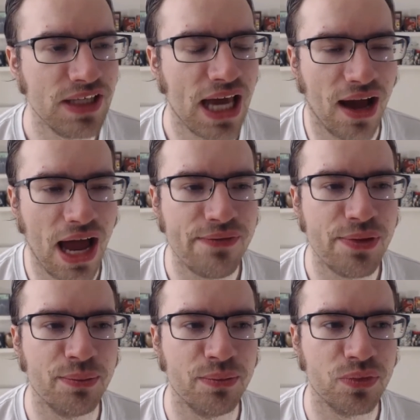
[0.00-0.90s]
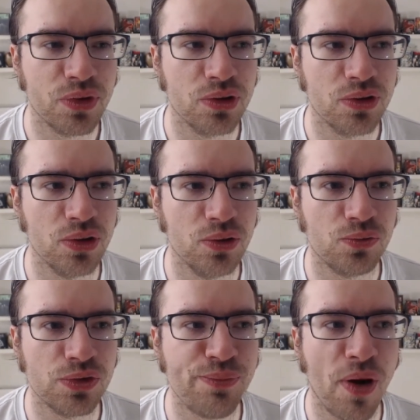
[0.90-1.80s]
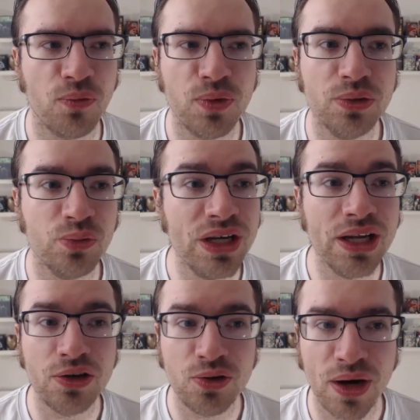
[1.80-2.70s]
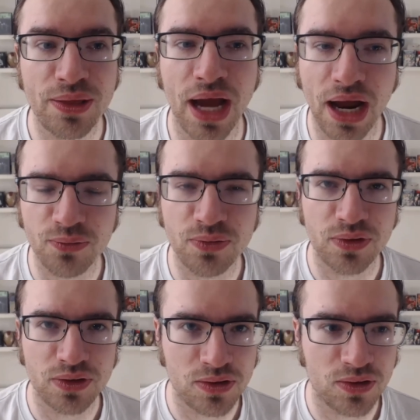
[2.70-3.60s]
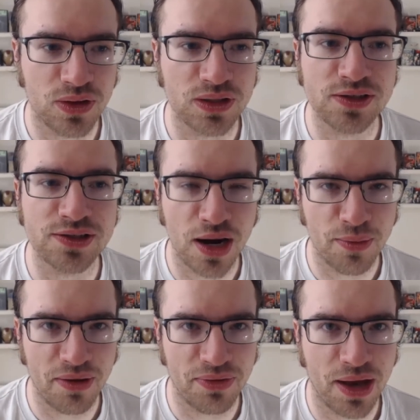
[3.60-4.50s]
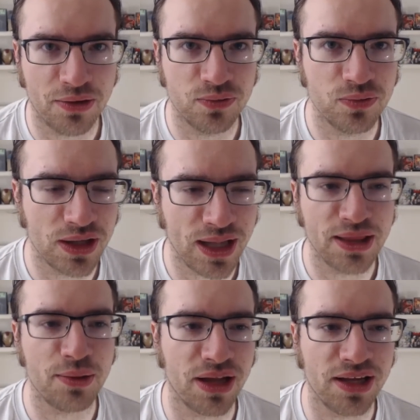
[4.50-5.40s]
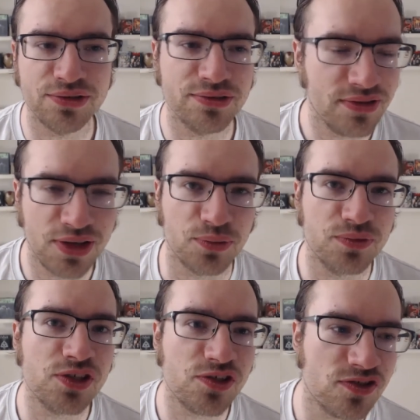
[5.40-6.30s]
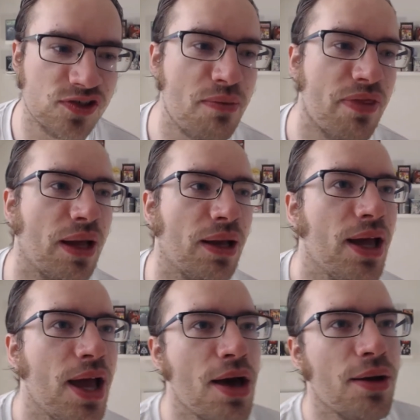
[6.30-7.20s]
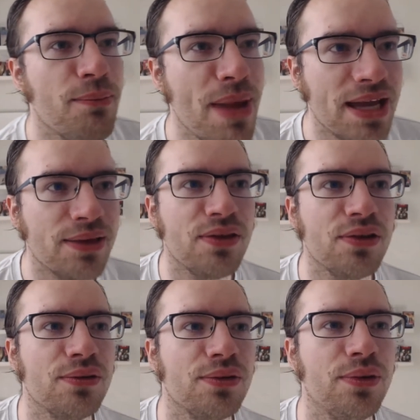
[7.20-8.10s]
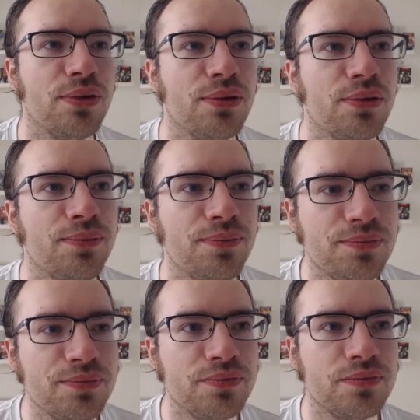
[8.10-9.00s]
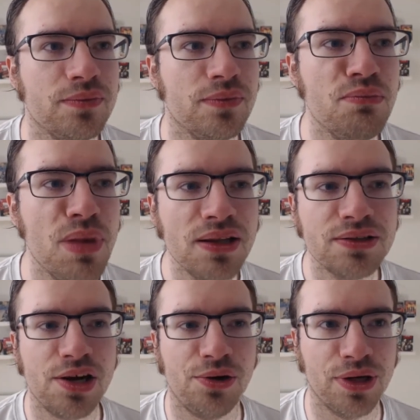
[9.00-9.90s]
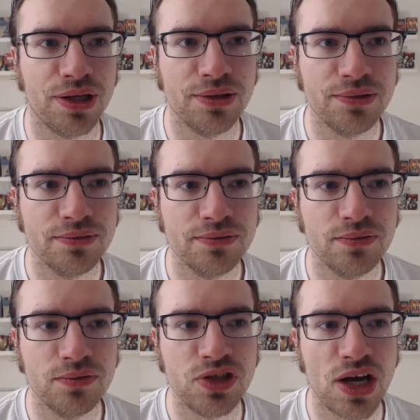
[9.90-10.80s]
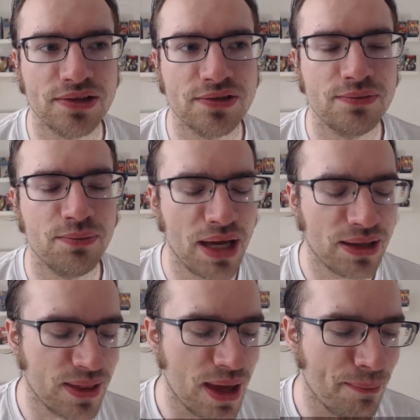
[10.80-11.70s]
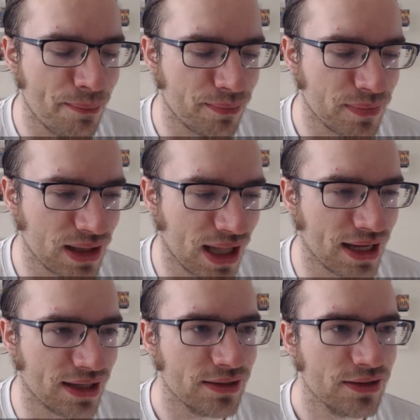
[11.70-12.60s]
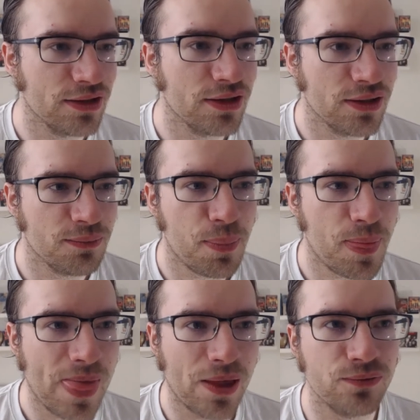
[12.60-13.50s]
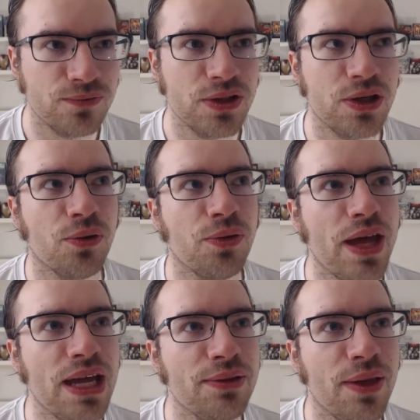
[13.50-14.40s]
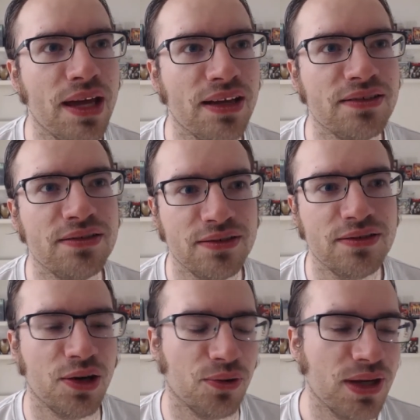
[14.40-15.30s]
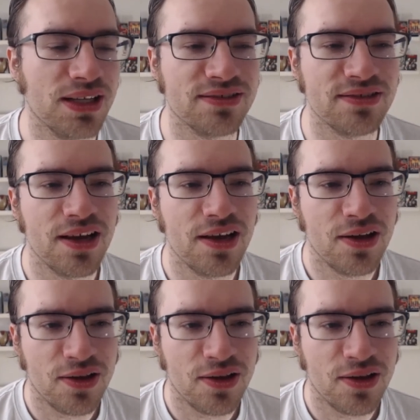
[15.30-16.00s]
yeah, have them respond, we, we didn't do anything, this is not about that, land the plane, you know, just something. Make the, the military jets, make them like, you know, they, they, you know, it's,